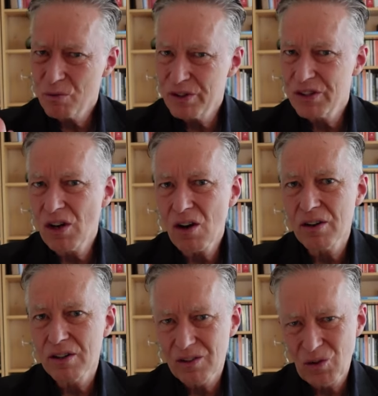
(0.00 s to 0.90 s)
was not
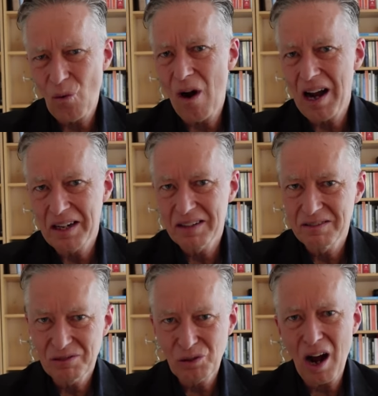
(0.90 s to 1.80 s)
quite
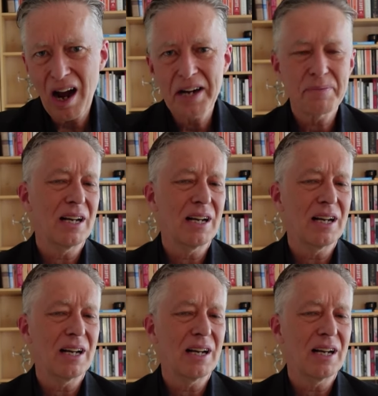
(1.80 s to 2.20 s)
right,